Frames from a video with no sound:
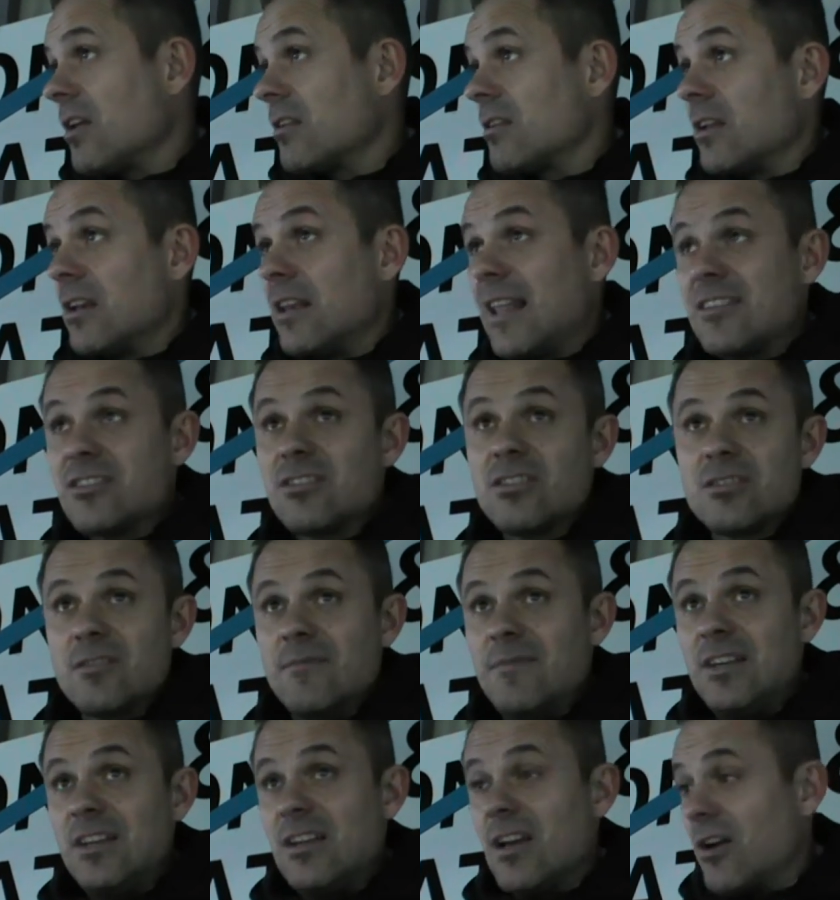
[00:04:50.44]
Unless there's a
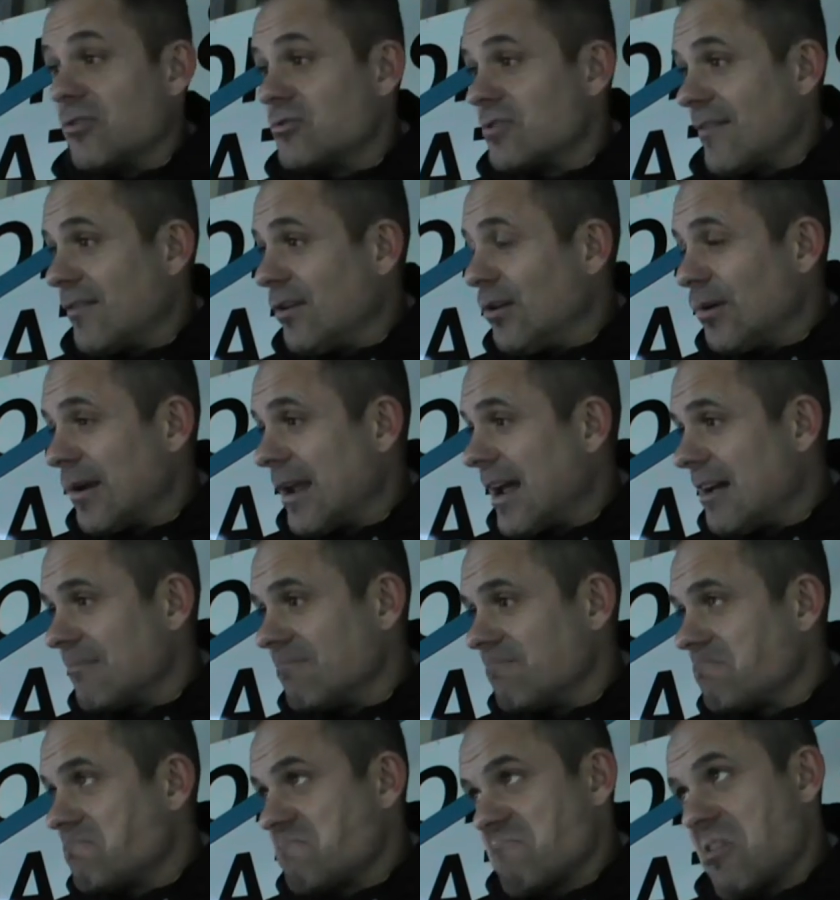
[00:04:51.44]
video to have a look at,
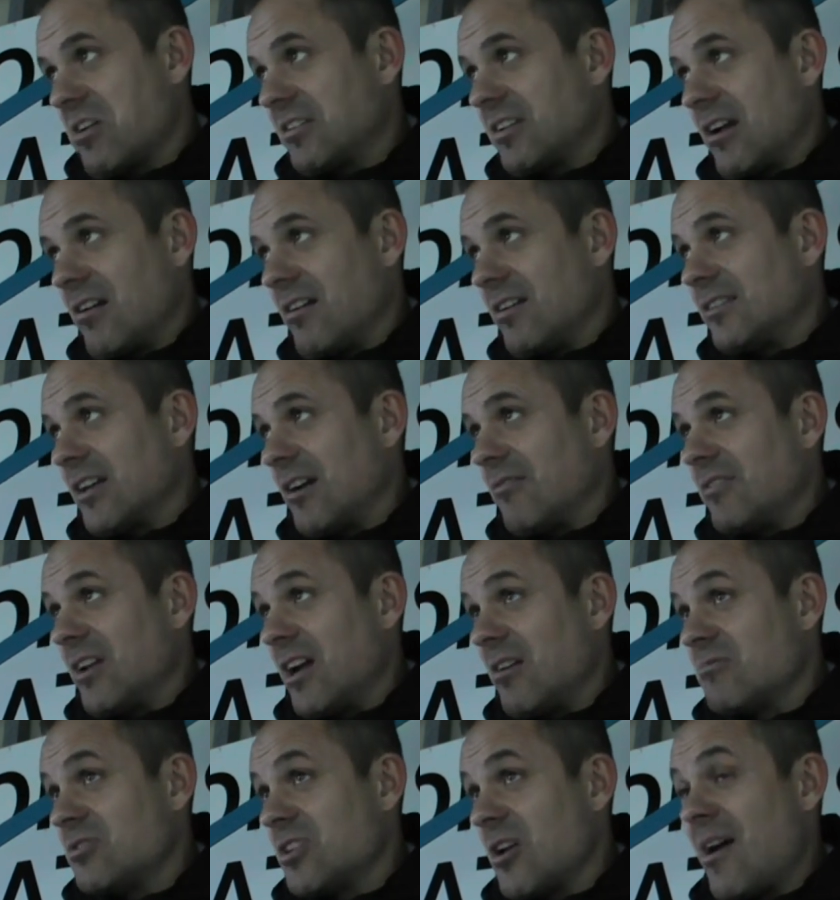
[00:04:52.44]
I don't
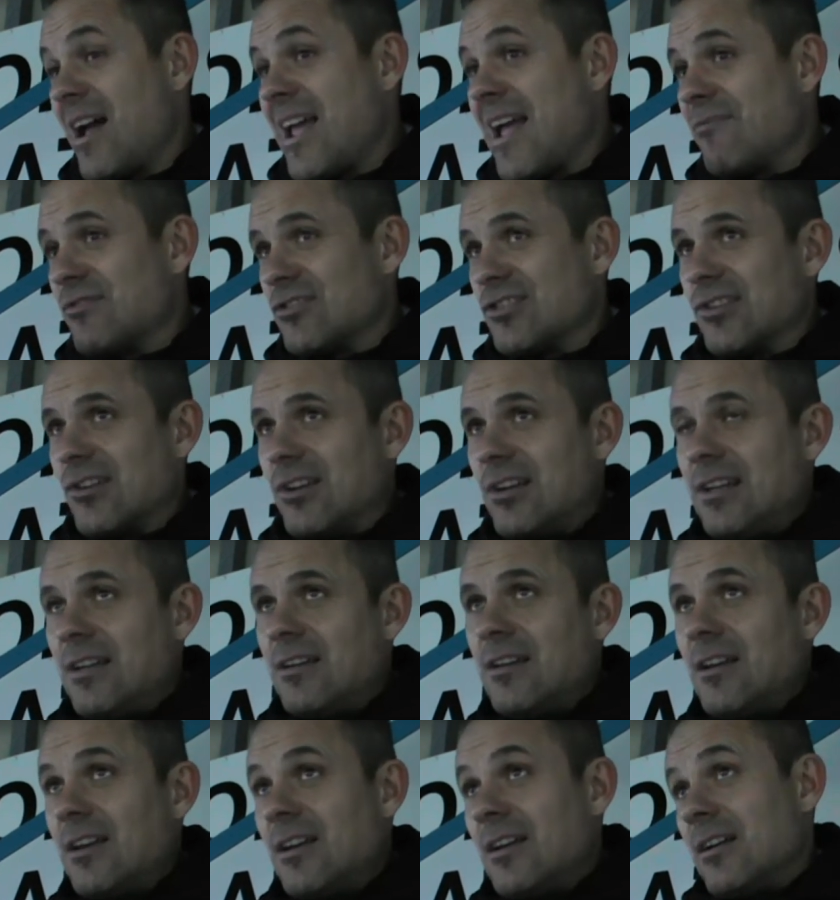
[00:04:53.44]
know. So I haven't seen it.
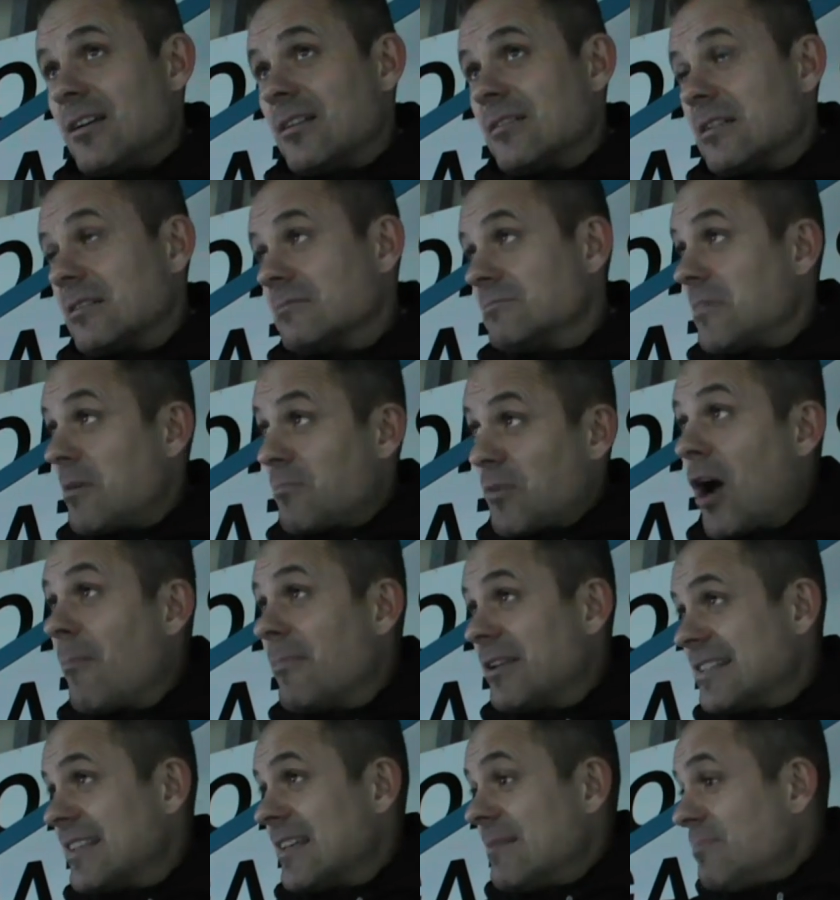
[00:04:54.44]
I'm
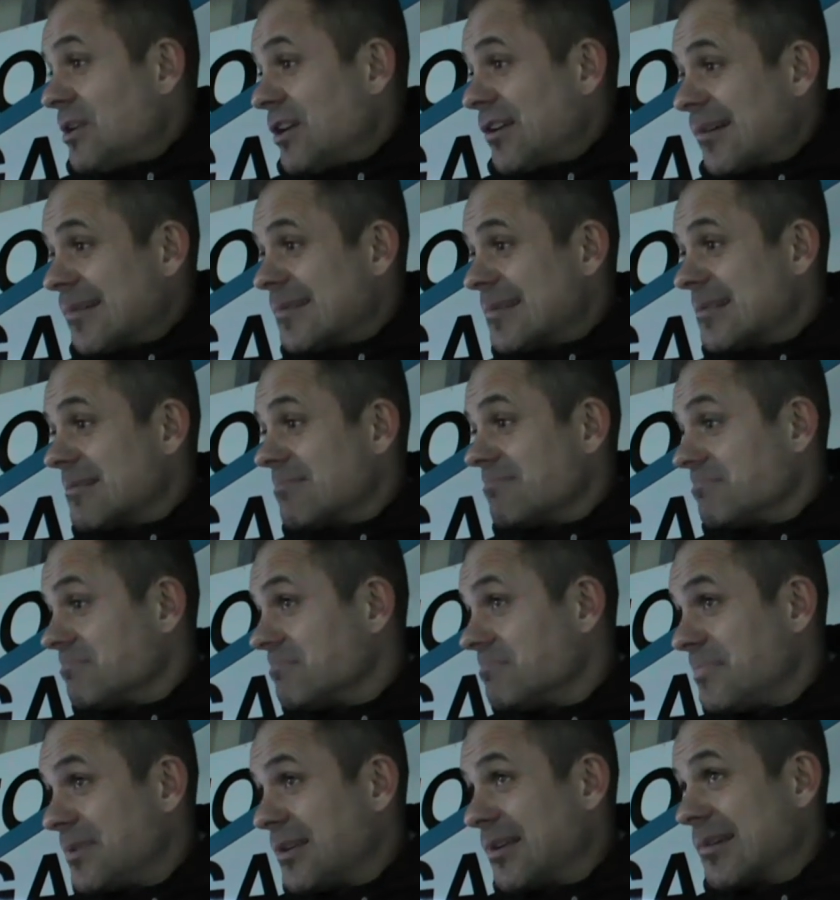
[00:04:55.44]
commenting because
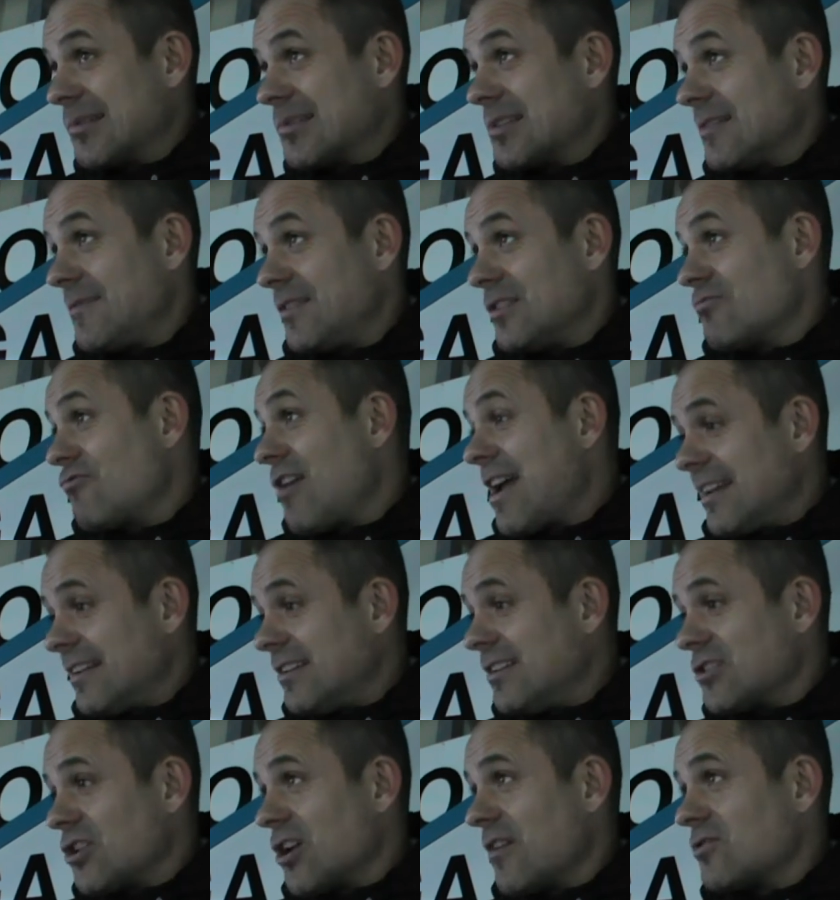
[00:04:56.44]
if it's red, he
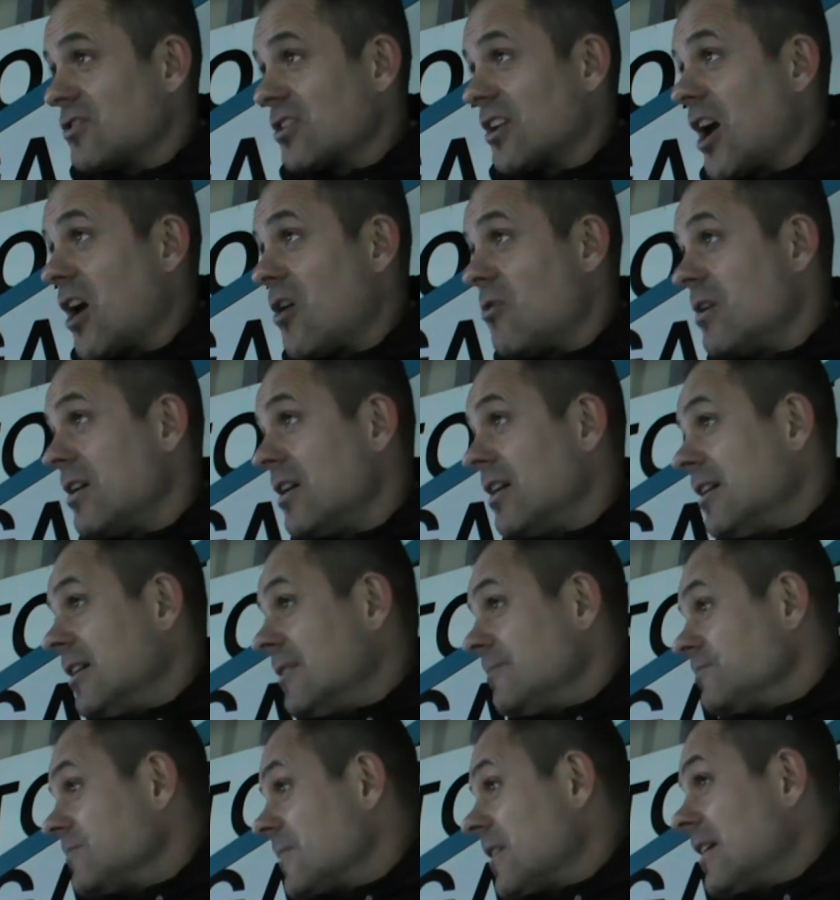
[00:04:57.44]
deserves to go.
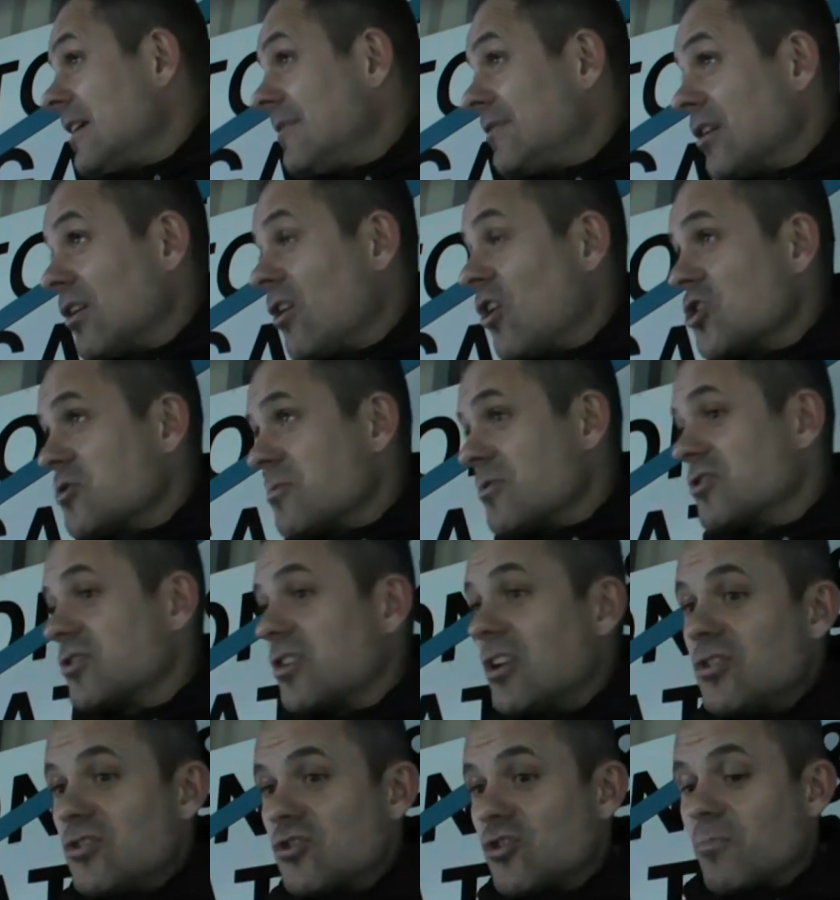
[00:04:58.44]
if the linesman's
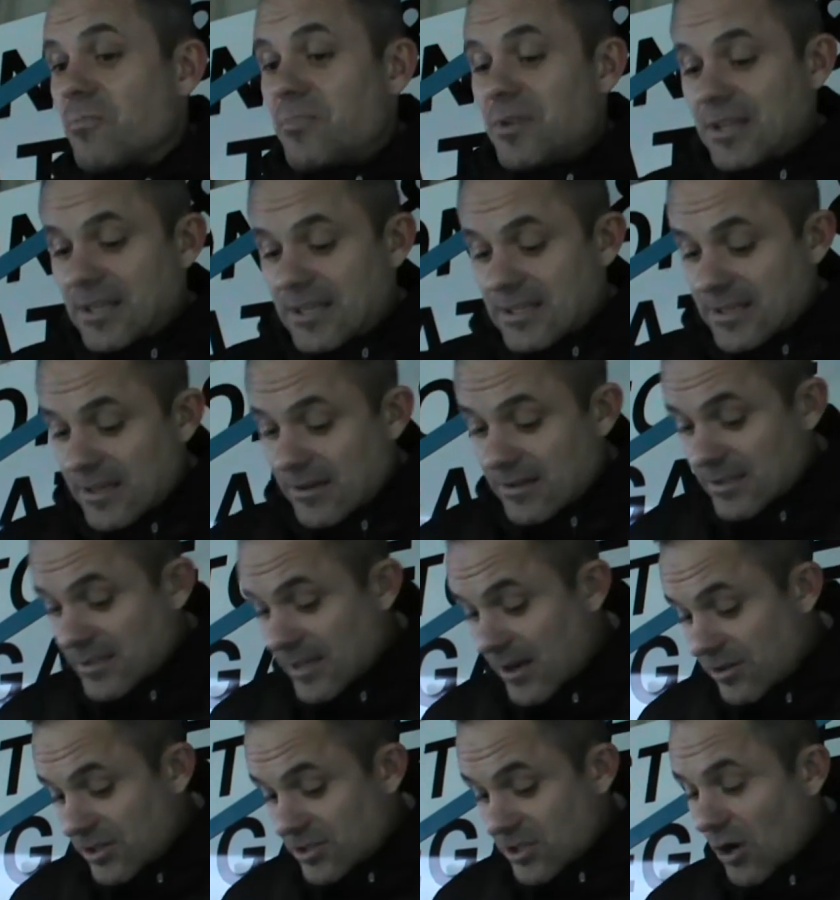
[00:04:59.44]
seen something, he's
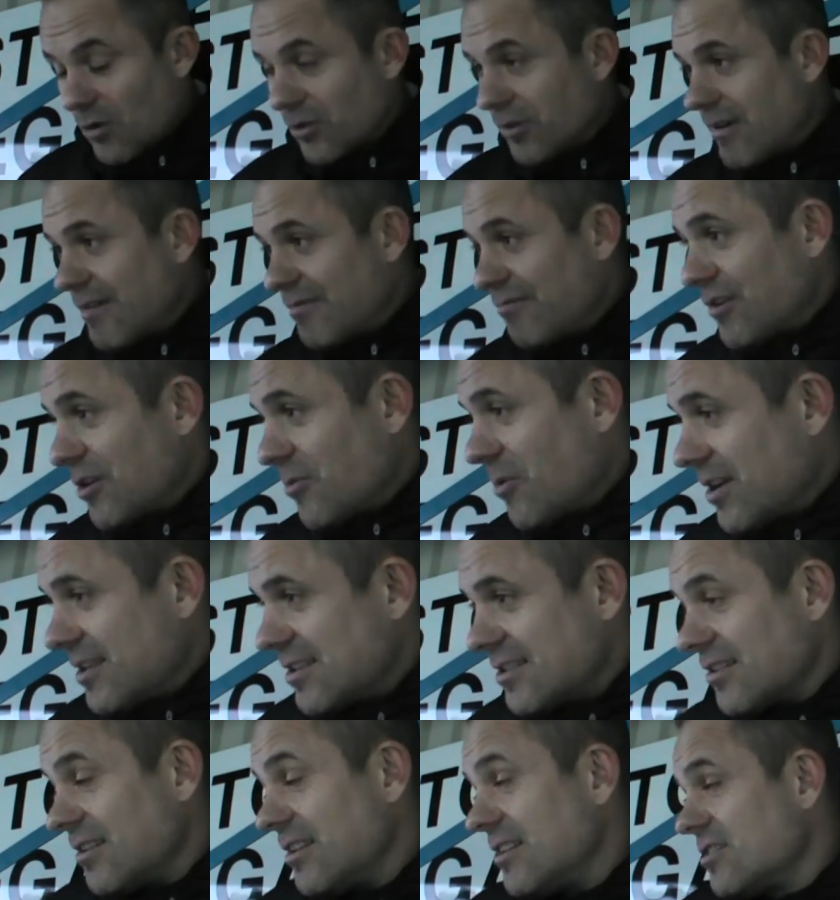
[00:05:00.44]
only told the referee what he's
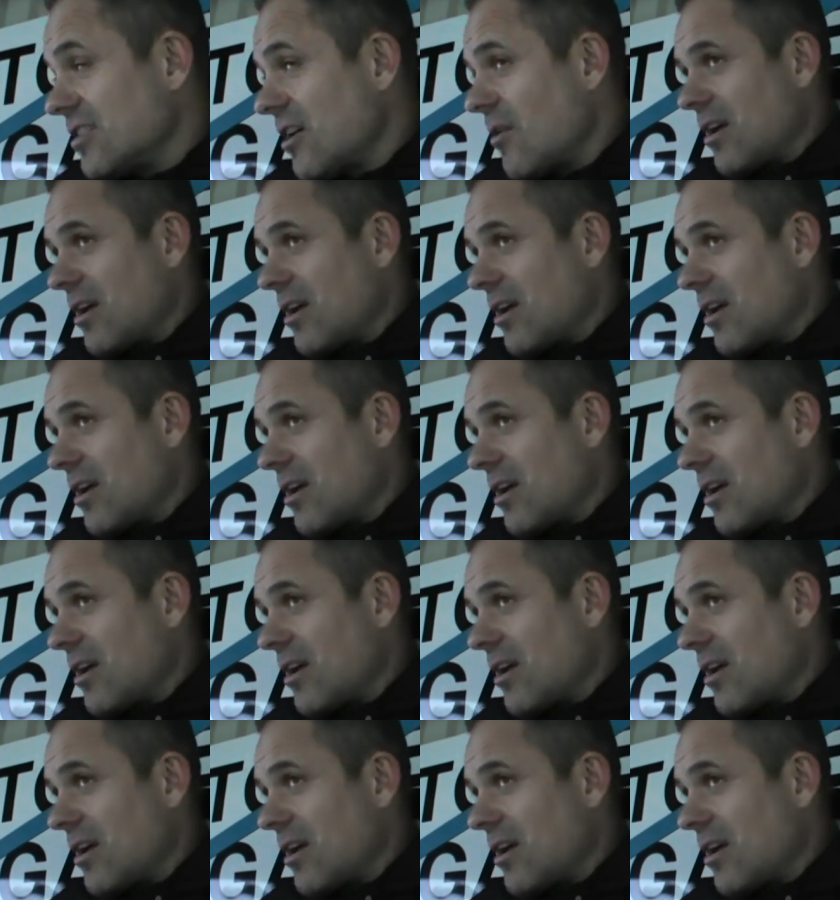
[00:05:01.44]
seen. So